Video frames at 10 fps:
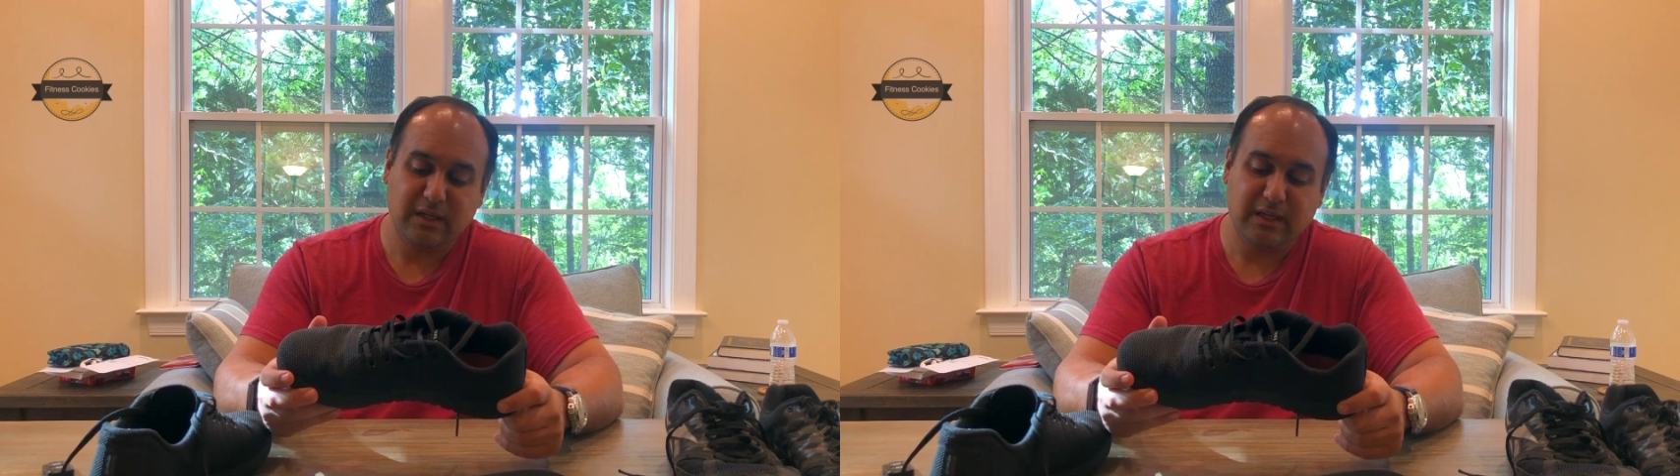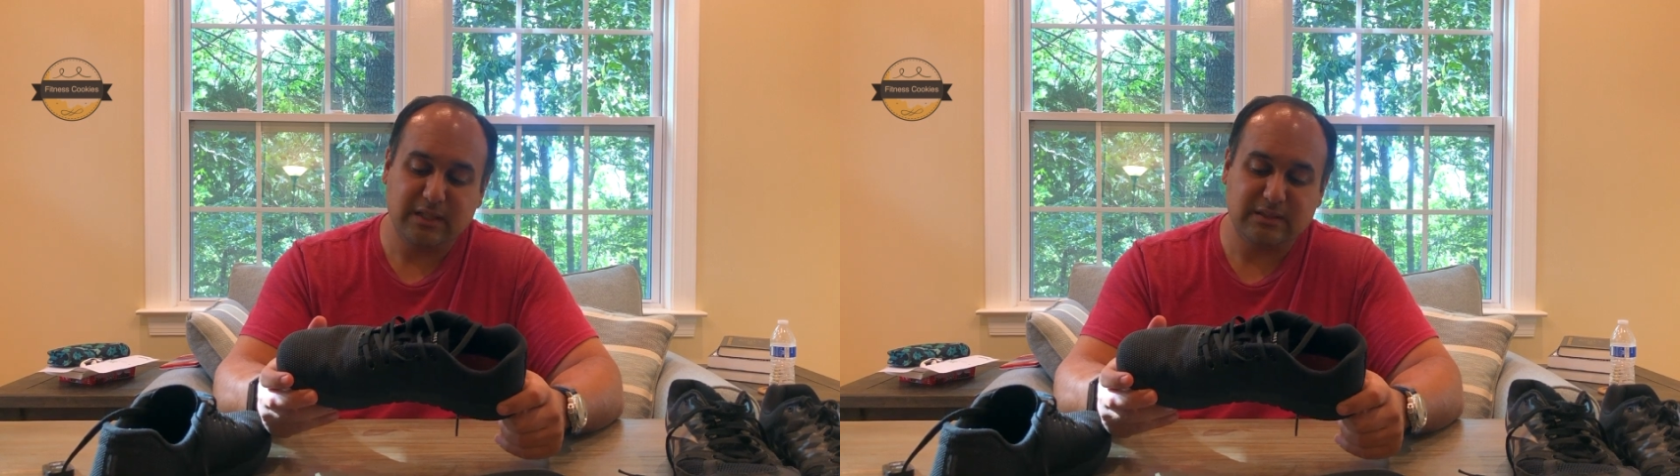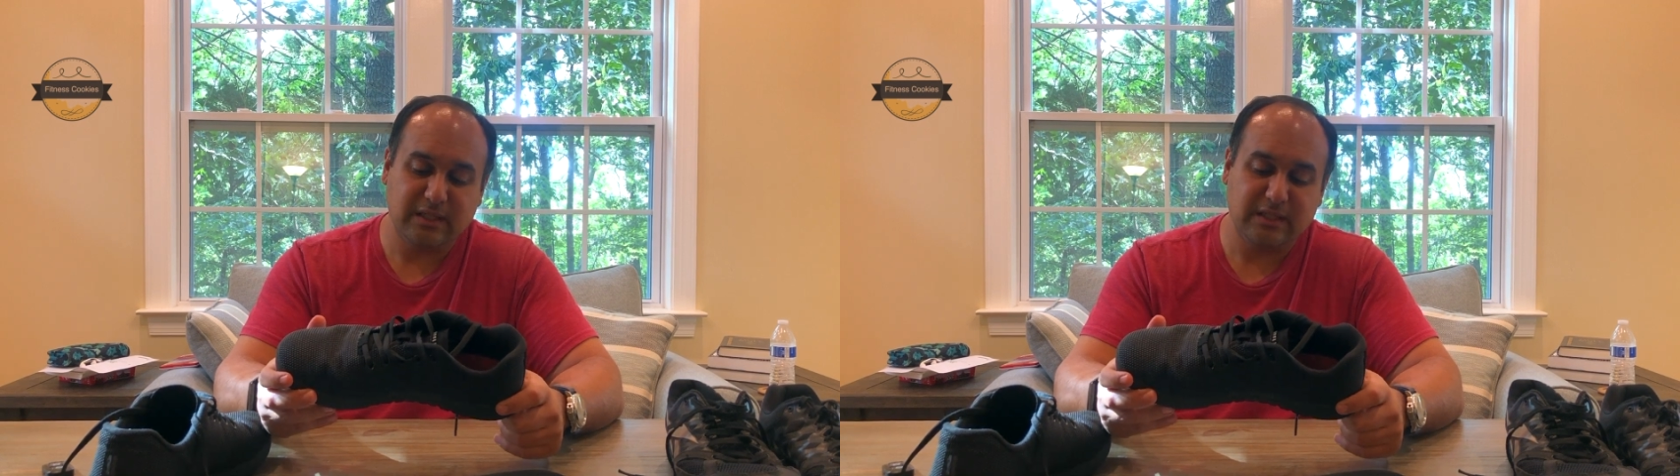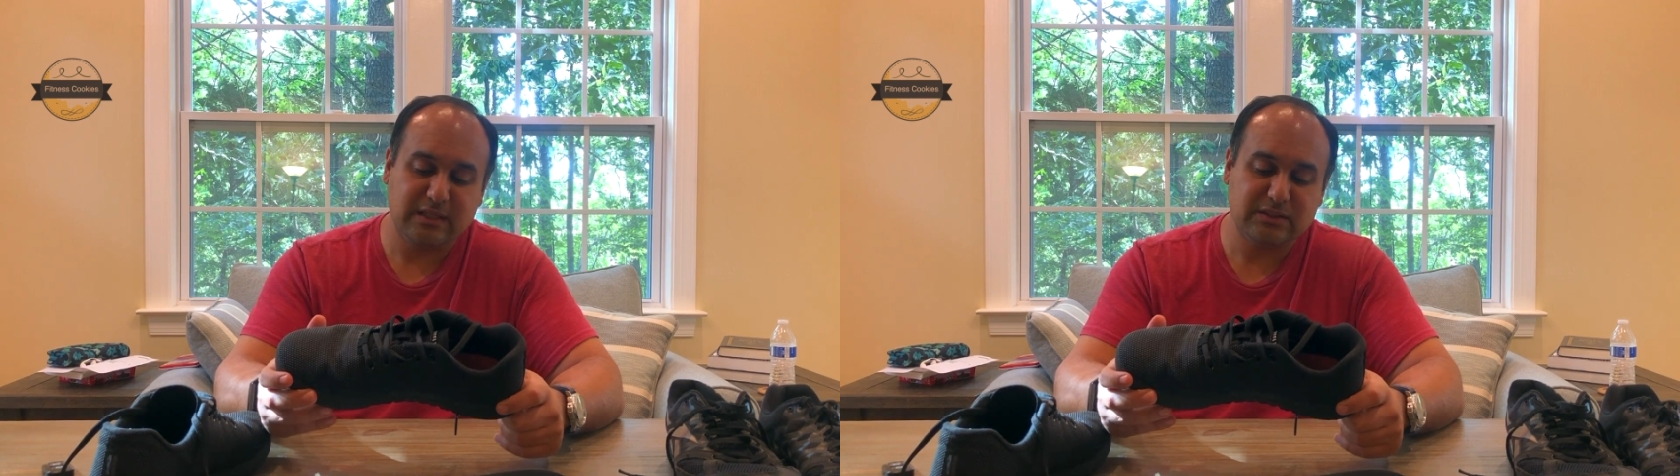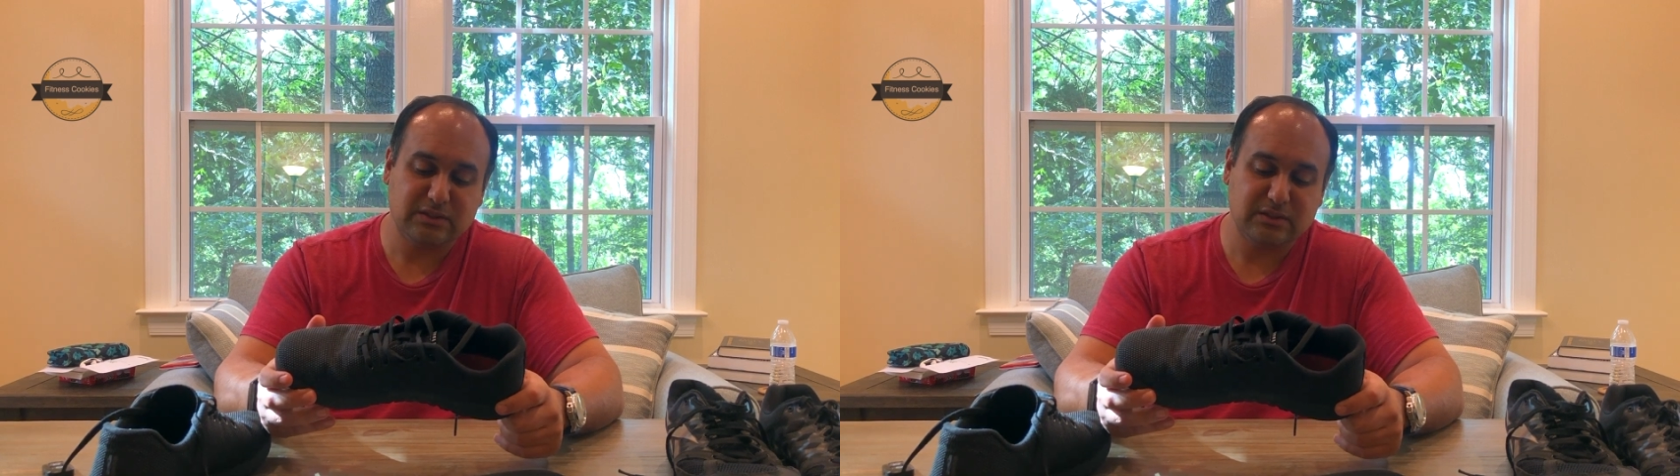It
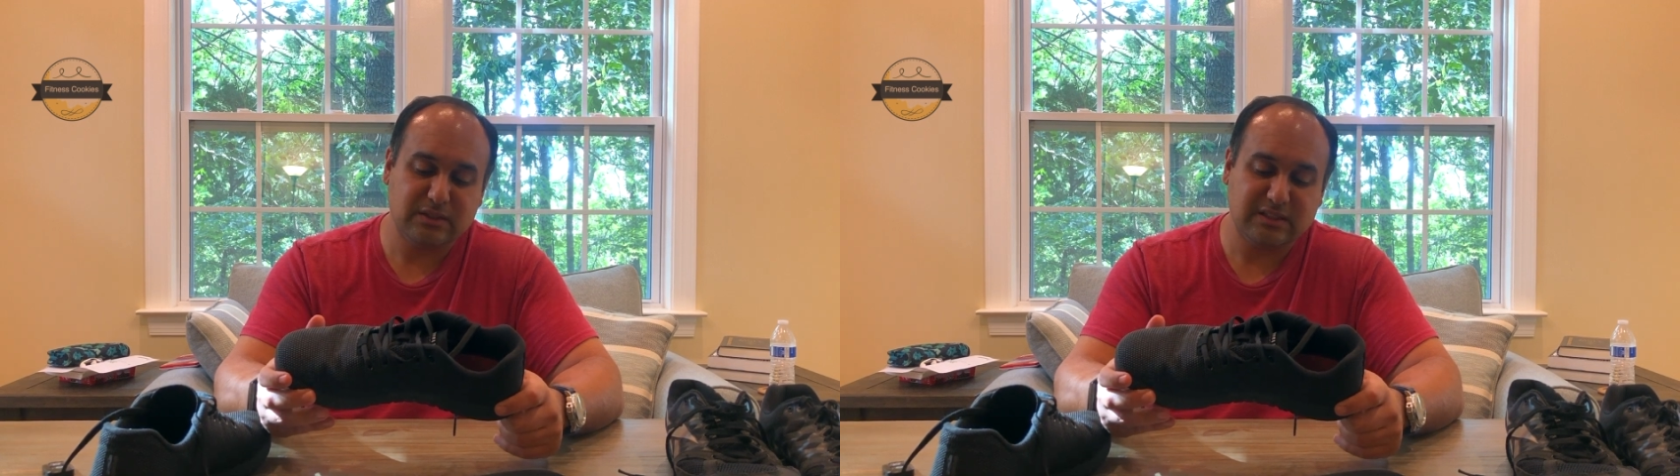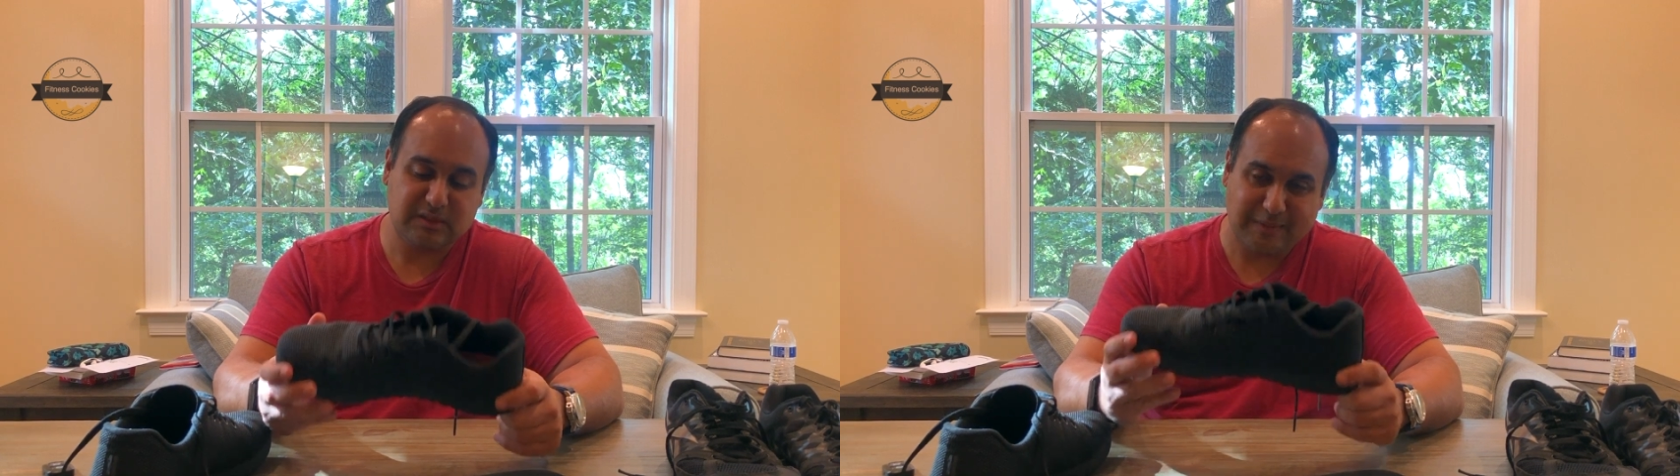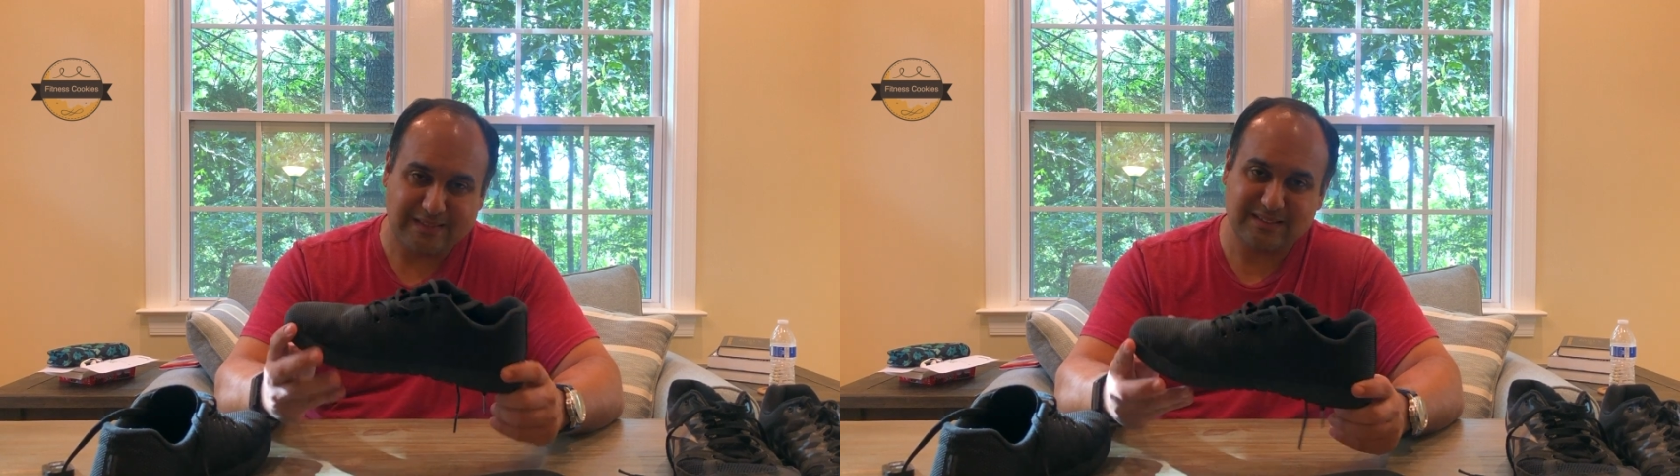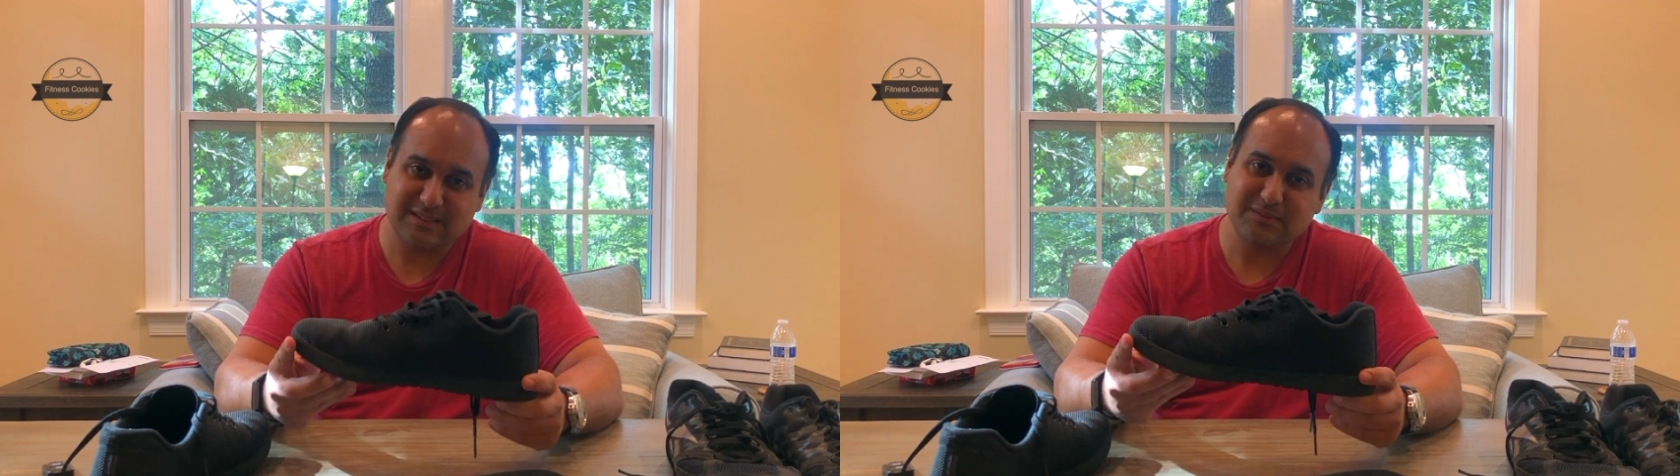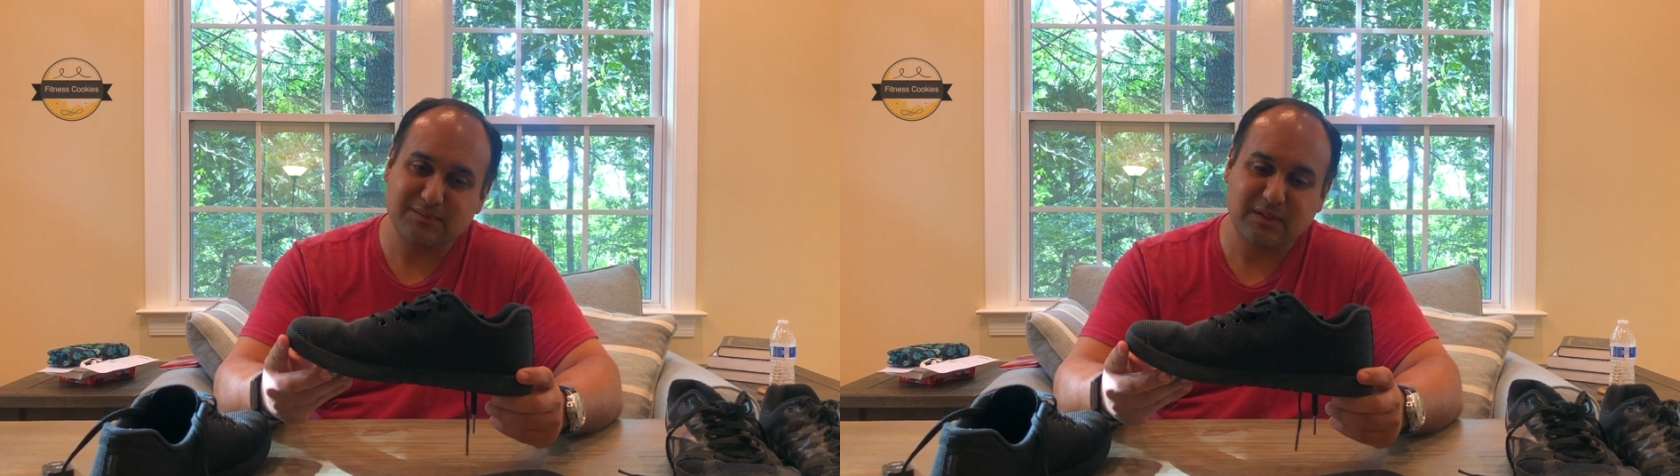is
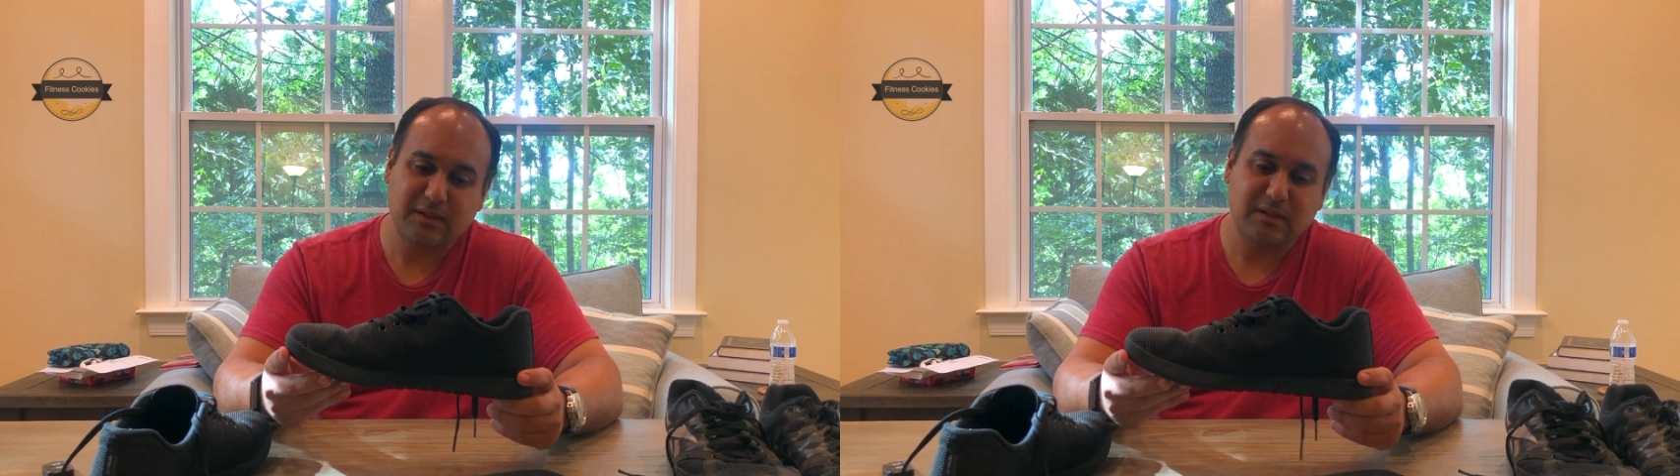expensive,